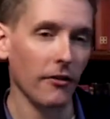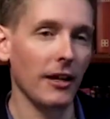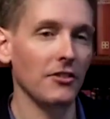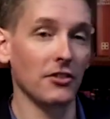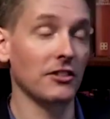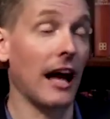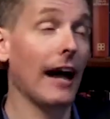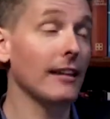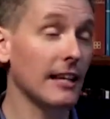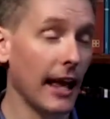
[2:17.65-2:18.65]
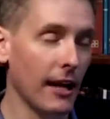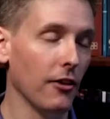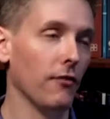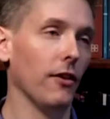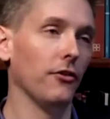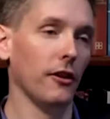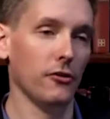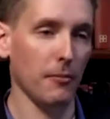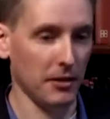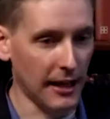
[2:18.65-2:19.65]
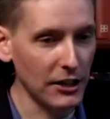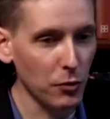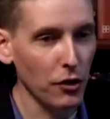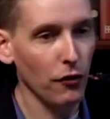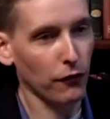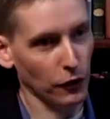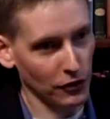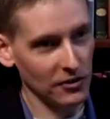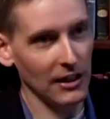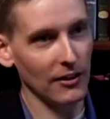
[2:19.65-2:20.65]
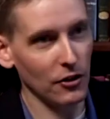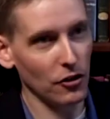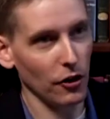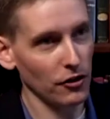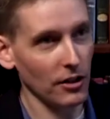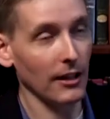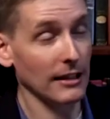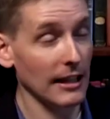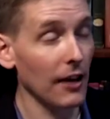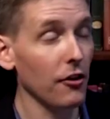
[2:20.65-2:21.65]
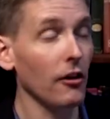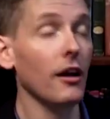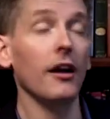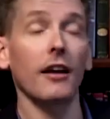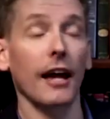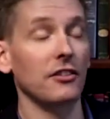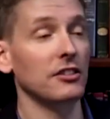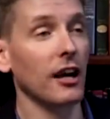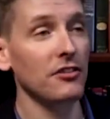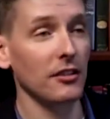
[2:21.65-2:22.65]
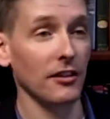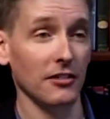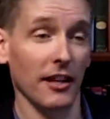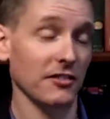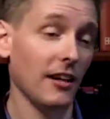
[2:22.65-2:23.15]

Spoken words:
They didn't decide the canon in the 5th century, but that's when you first see the church get together and discussing these things.